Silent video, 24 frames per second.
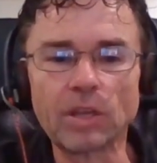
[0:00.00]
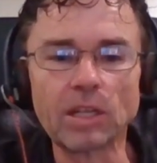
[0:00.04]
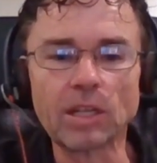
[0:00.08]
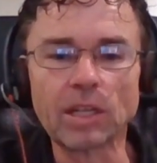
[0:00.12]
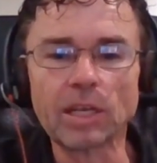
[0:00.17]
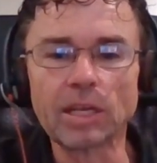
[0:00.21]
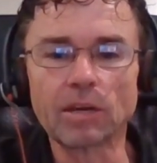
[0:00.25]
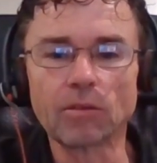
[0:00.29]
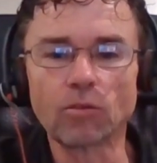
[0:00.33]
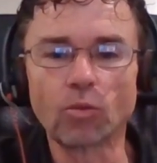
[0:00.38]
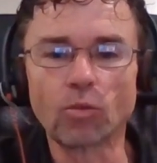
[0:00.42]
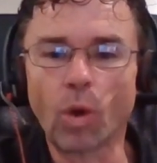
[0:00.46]

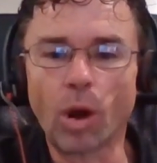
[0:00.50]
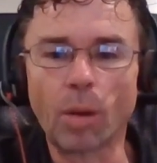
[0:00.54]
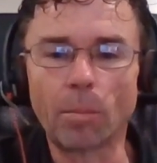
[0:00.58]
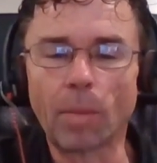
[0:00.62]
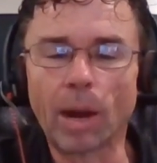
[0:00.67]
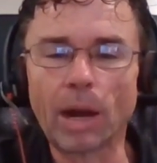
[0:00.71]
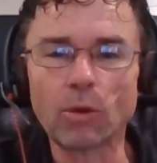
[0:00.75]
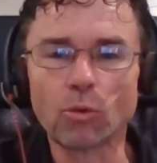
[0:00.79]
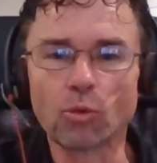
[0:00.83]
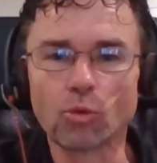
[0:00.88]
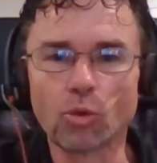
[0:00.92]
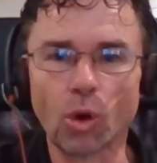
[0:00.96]
feeling of what
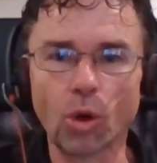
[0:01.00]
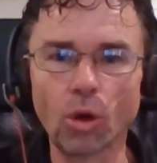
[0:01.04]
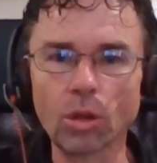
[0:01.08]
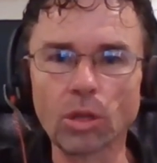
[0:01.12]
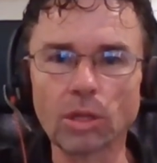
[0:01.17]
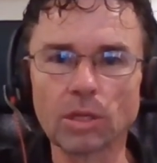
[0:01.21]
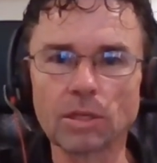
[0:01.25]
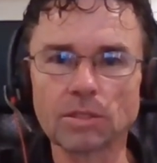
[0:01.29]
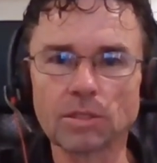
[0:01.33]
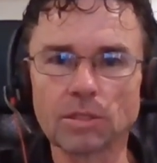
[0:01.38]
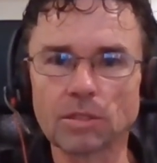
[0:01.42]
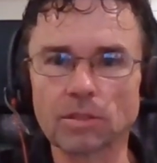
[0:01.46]
my
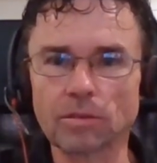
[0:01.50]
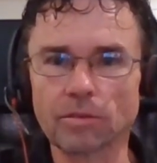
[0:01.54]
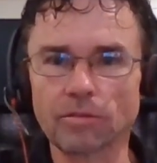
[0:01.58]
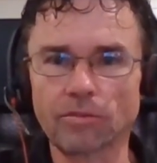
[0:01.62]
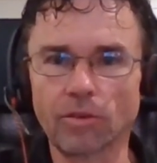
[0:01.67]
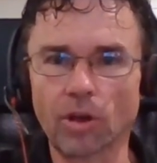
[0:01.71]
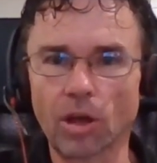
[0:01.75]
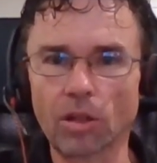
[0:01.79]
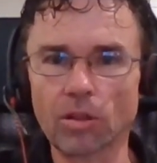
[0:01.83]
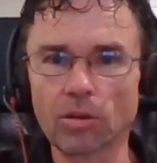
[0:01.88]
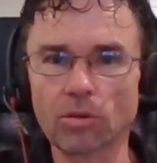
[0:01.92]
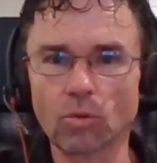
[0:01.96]
role is as a
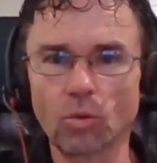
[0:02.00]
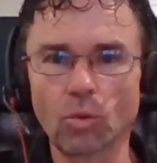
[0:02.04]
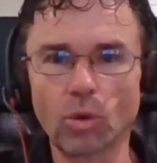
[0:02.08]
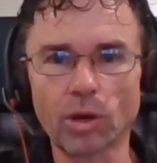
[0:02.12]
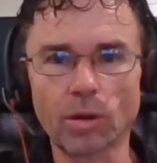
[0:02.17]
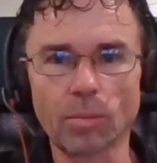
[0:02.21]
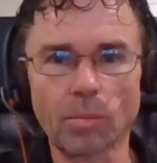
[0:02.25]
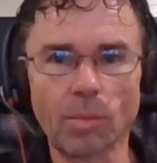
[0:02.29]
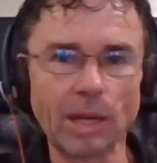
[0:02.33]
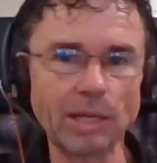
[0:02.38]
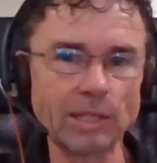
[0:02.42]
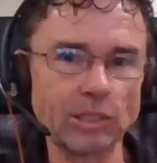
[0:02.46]
father.
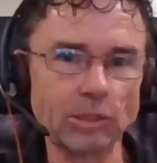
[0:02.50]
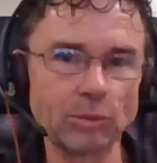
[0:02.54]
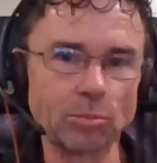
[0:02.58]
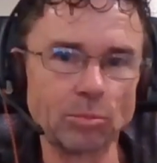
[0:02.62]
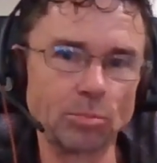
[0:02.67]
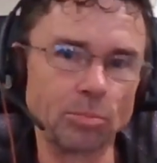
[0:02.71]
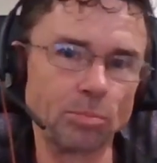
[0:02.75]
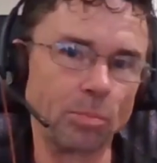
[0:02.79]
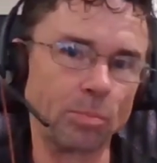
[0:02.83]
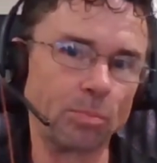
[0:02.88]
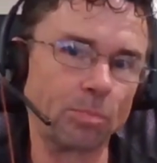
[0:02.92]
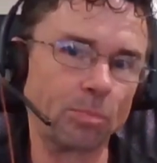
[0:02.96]
What am I
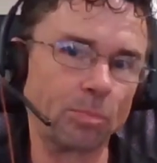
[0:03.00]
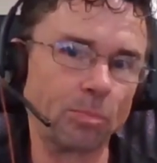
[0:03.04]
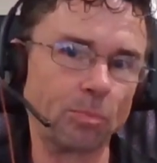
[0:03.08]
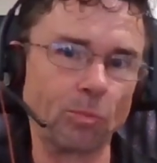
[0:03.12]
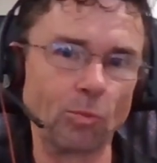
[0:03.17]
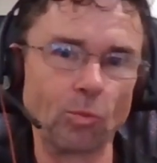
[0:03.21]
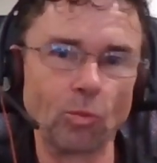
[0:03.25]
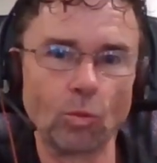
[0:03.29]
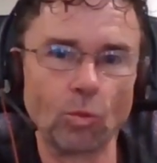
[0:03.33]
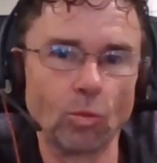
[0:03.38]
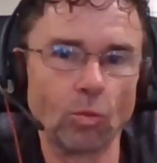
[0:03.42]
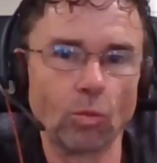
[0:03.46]

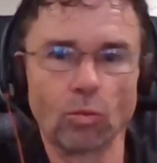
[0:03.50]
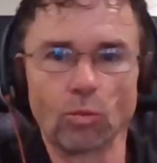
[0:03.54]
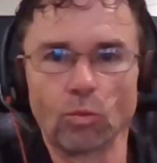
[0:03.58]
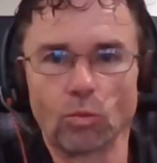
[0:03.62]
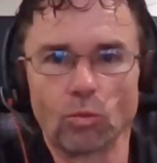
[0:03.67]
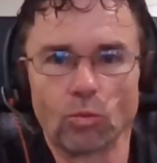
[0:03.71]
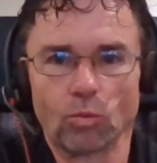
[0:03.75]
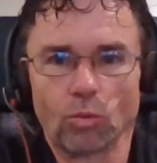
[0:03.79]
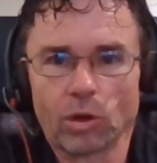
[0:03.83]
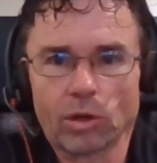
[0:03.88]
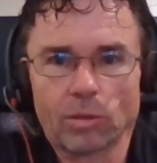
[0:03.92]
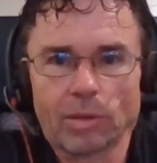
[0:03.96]

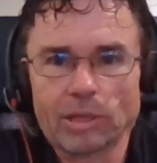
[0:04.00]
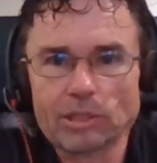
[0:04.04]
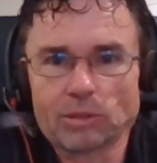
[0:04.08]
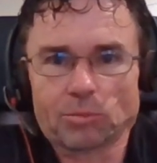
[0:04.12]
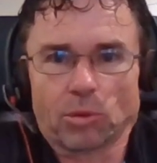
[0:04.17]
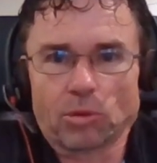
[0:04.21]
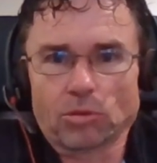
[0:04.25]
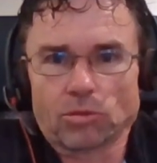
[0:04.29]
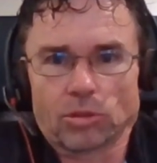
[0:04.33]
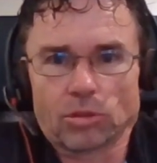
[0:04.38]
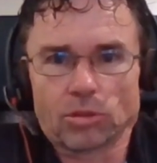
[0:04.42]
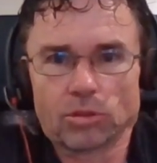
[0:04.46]
what am I
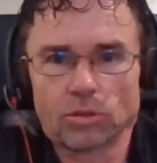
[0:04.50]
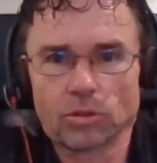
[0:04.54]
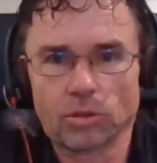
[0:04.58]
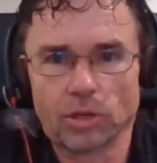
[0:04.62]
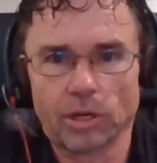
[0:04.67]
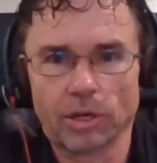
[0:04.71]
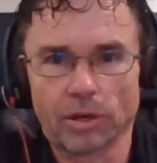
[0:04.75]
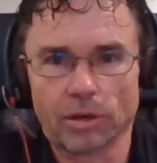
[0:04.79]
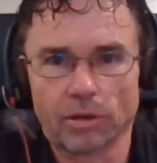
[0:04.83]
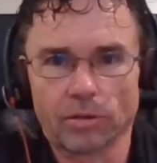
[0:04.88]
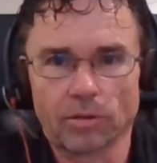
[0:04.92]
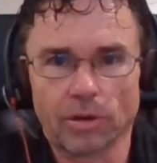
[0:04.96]
supposed to do
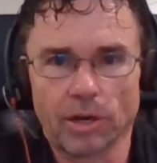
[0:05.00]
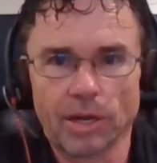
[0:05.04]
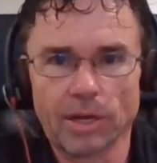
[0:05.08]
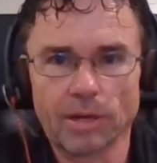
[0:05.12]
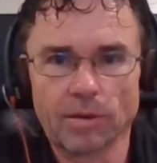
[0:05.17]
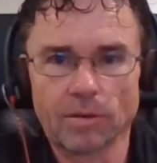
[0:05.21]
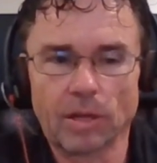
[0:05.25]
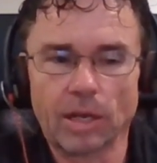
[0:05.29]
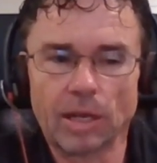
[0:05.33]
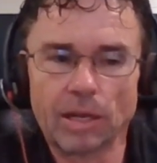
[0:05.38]
here, right?